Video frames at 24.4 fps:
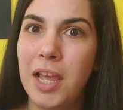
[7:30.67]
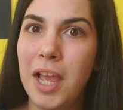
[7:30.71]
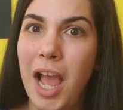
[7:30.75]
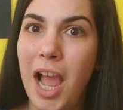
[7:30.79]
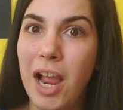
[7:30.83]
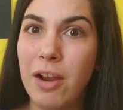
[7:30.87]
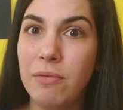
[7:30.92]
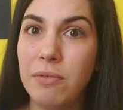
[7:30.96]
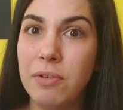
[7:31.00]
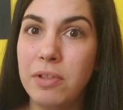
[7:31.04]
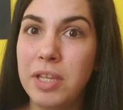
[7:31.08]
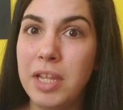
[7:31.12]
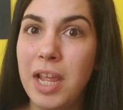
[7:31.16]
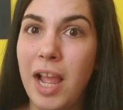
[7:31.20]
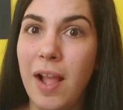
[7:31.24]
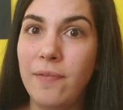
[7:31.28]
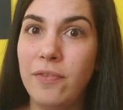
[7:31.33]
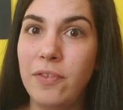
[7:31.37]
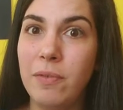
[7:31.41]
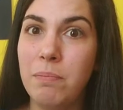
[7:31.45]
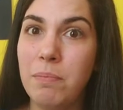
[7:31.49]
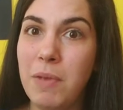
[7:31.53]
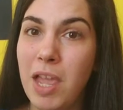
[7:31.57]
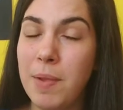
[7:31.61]
I really have
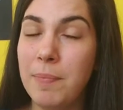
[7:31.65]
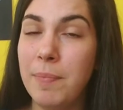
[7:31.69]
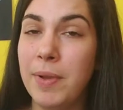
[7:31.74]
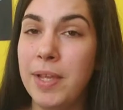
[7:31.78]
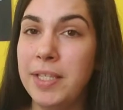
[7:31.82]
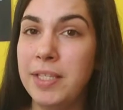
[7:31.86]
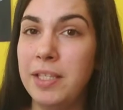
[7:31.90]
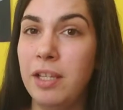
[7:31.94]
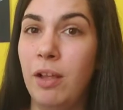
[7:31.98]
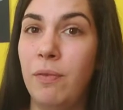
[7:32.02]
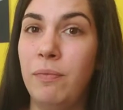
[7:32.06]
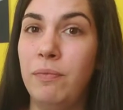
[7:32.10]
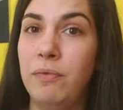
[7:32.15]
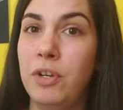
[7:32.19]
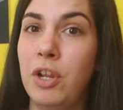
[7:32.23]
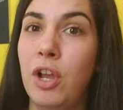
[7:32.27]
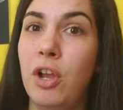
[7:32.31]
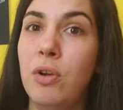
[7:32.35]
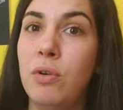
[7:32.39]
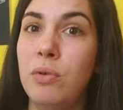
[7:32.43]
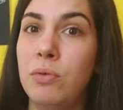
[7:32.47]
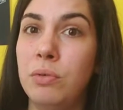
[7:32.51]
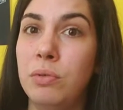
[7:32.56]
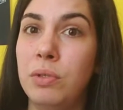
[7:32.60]
to make myself
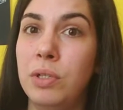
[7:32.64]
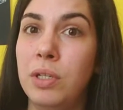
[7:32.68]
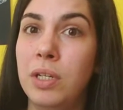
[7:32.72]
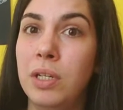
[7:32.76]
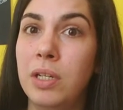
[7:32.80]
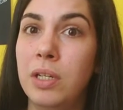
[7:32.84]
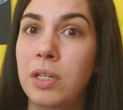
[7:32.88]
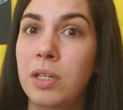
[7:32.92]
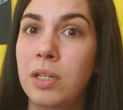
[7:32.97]
known,